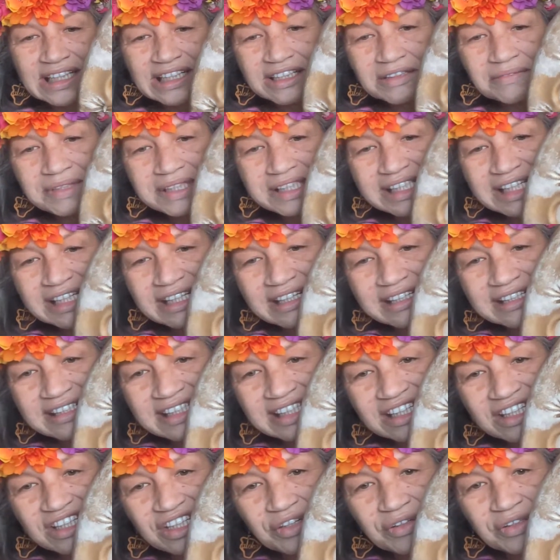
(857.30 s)
But see the
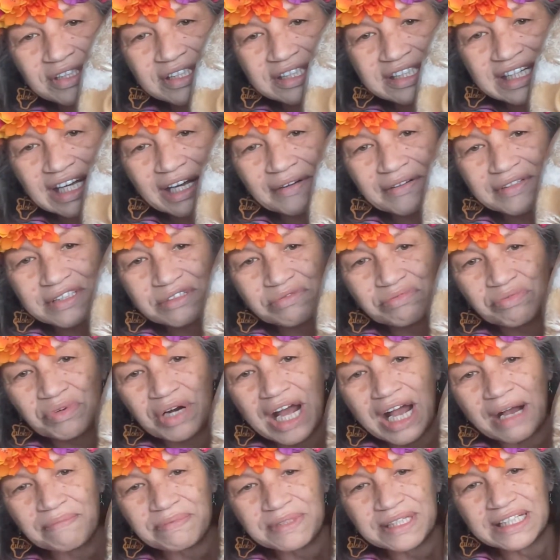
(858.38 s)
sinew and see how it's
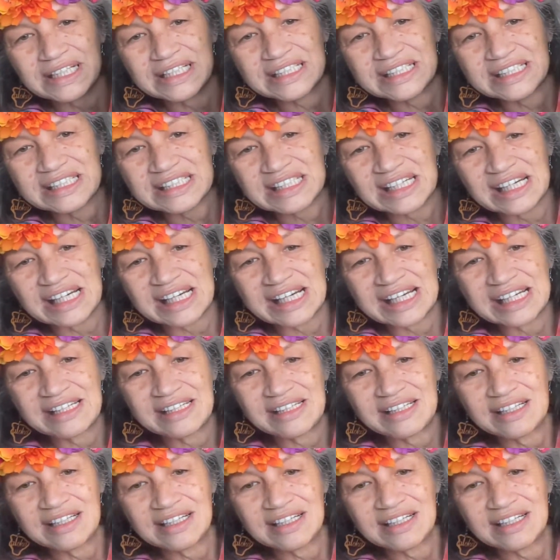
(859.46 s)
wrapped and it's tied?